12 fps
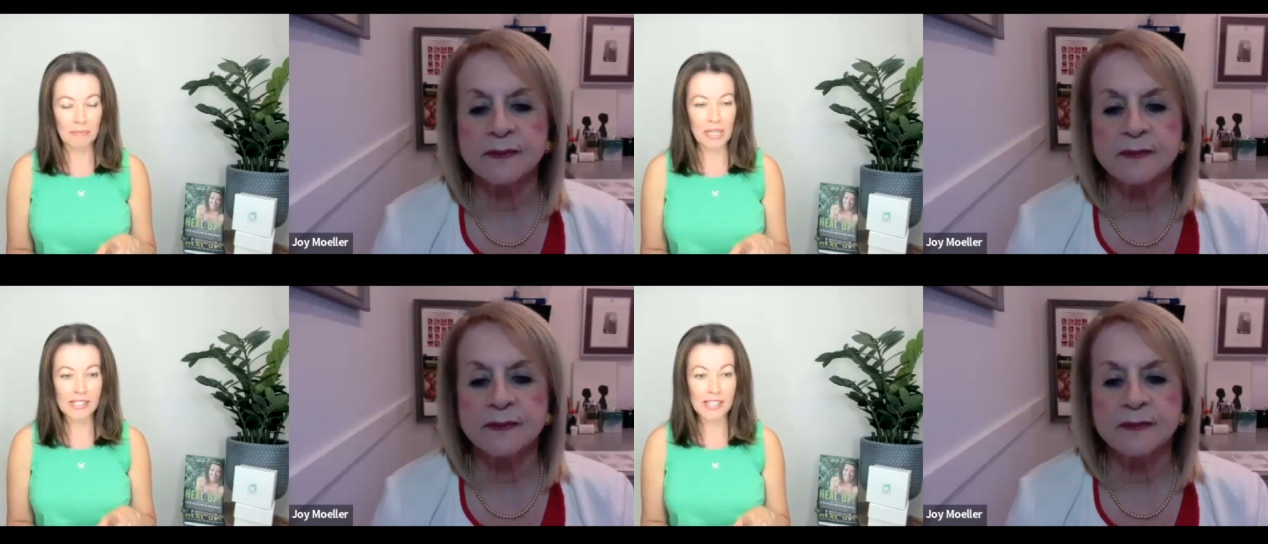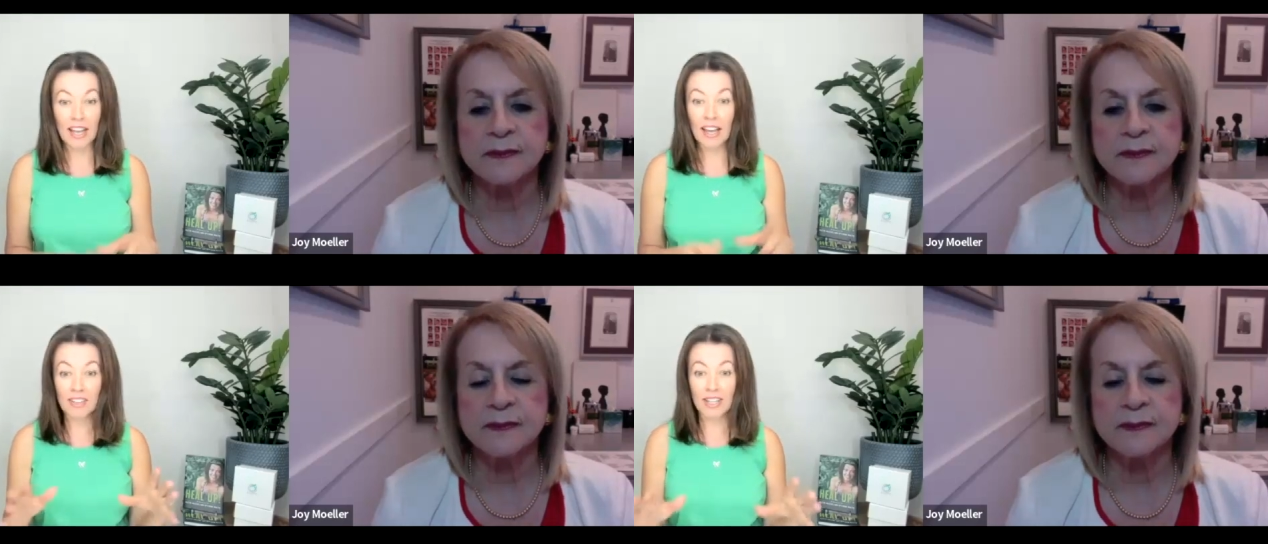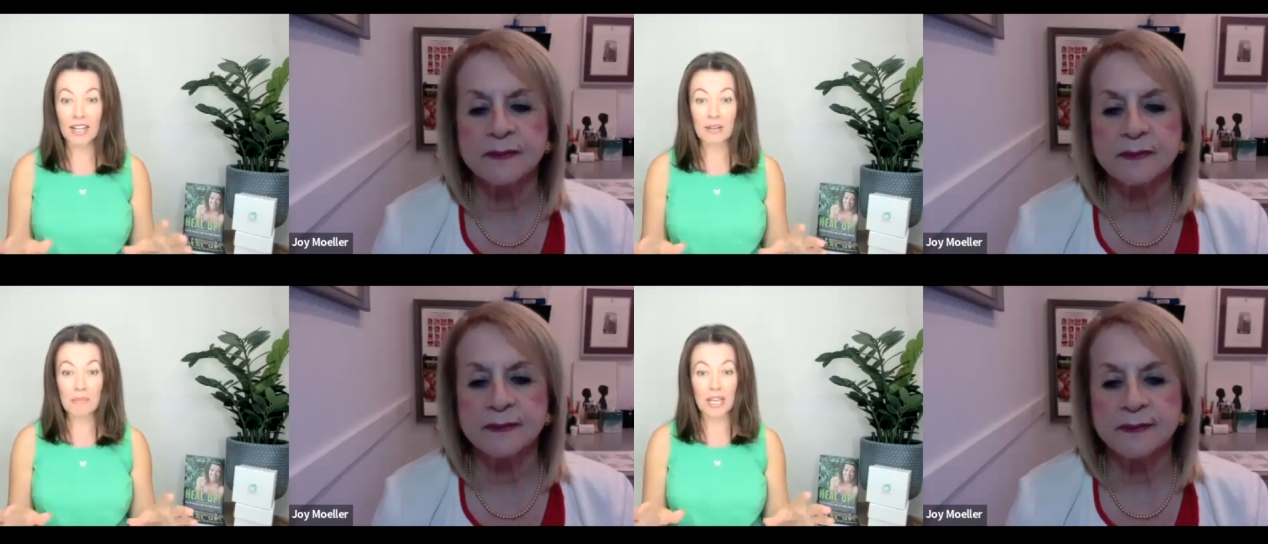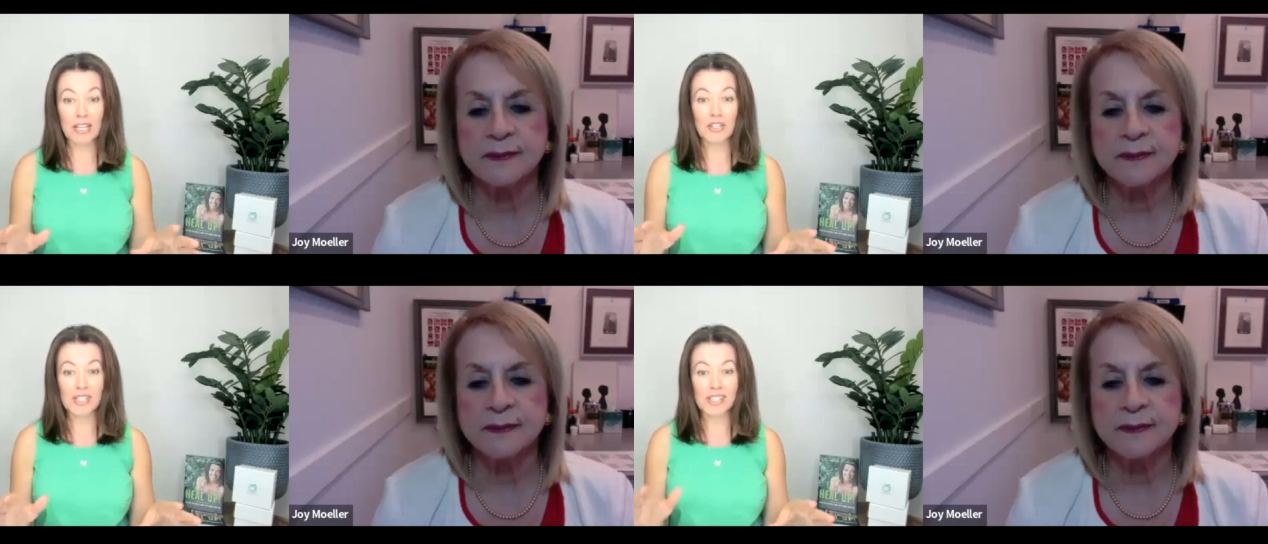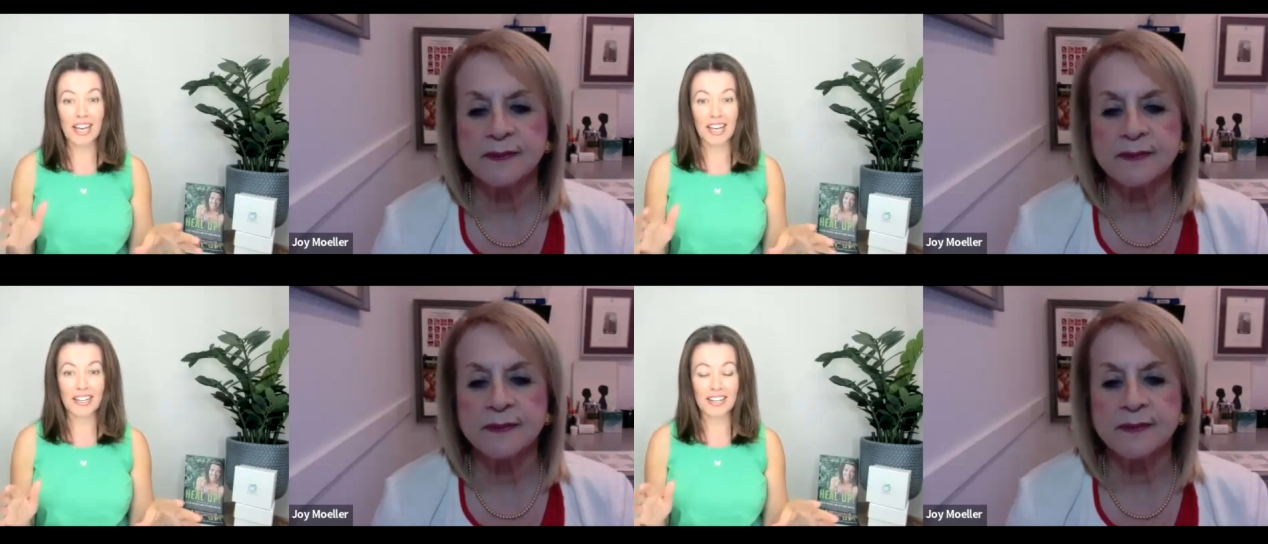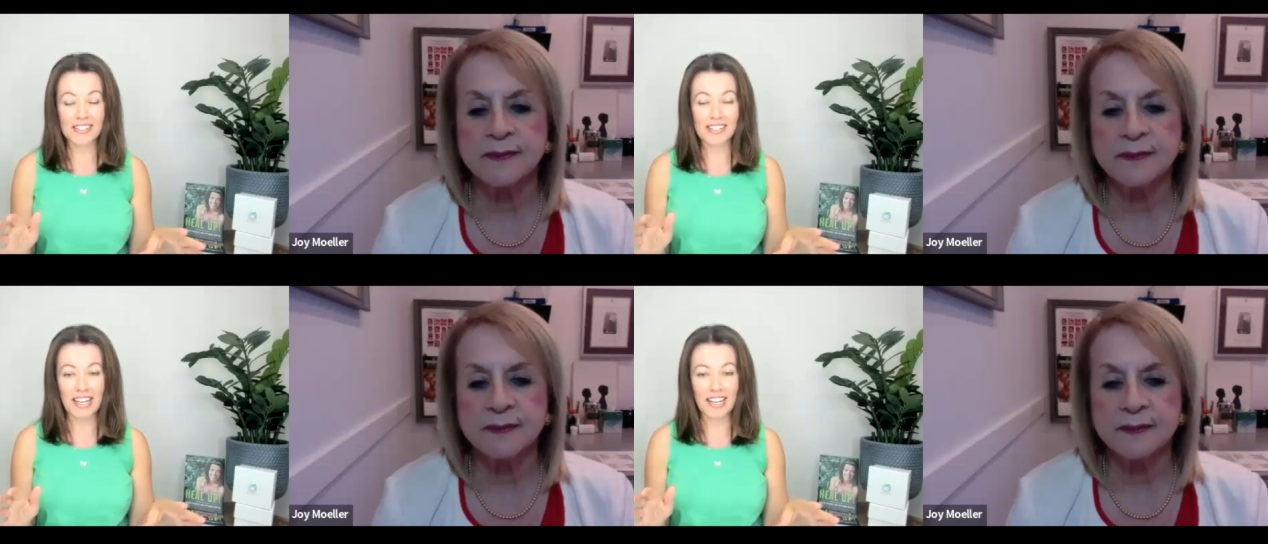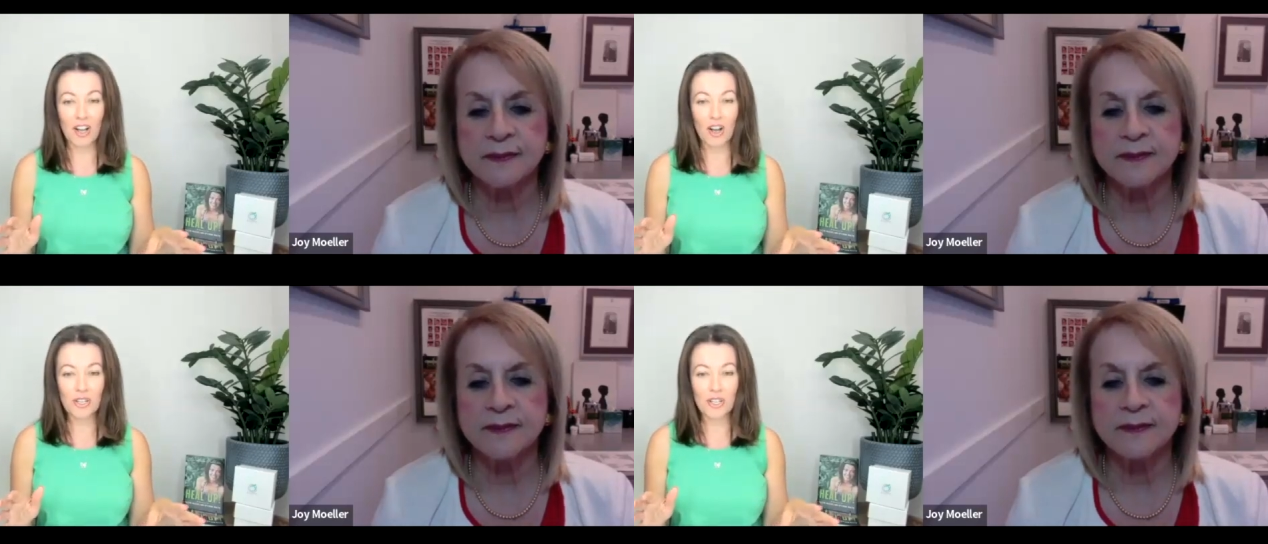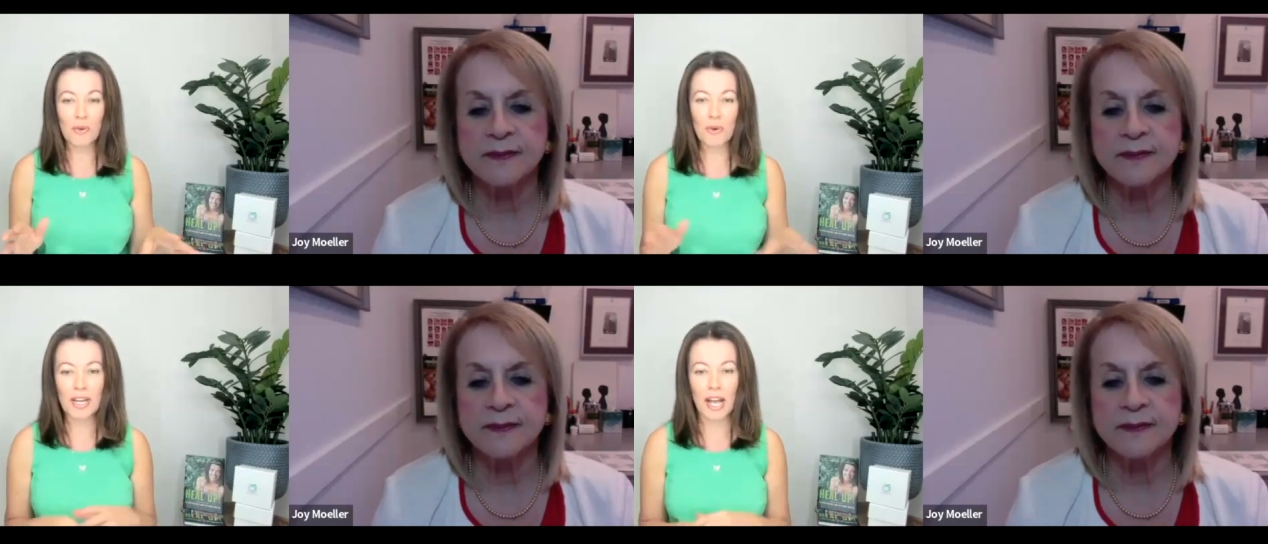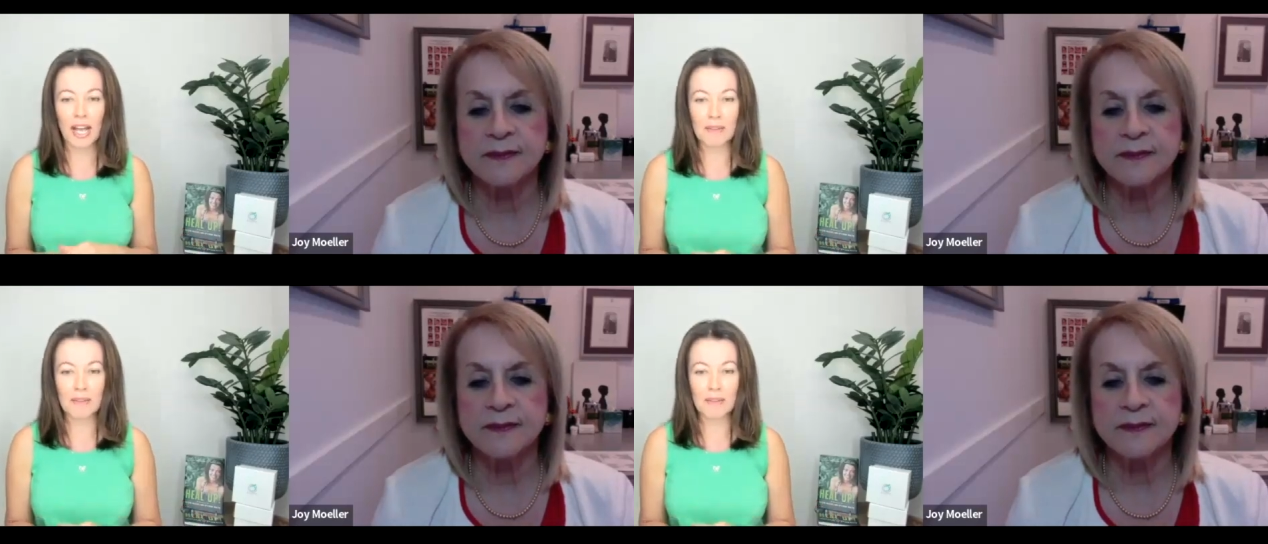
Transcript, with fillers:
Speaker 1: because I have a lot of patients that are saying, oh, you know what?